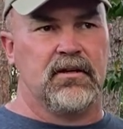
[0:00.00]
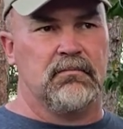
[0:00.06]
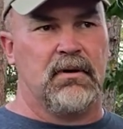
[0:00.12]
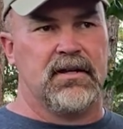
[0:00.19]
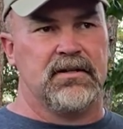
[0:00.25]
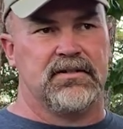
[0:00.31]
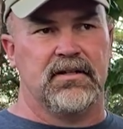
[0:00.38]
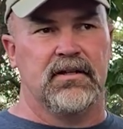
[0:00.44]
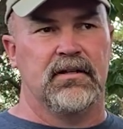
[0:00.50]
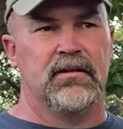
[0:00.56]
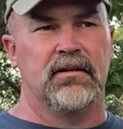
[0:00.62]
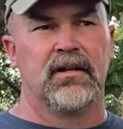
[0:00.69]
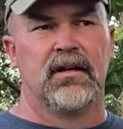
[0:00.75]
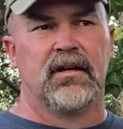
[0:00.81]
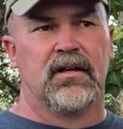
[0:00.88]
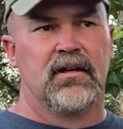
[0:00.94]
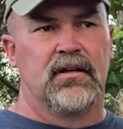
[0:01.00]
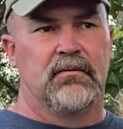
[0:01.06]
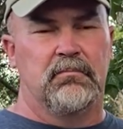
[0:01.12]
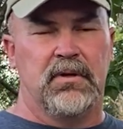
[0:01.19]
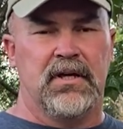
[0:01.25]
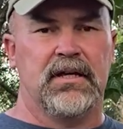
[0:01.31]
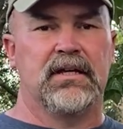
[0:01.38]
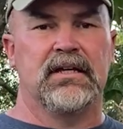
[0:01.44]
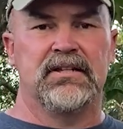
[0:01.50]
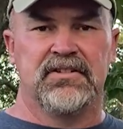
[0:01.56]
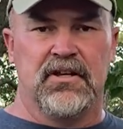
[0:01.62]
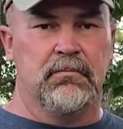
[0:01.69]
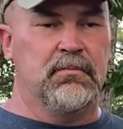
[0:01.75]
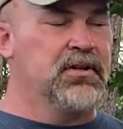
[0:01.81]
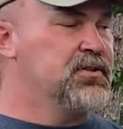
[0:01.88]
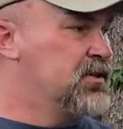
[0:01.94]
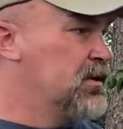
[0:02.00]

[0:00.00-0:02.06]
about 10 big exhibits,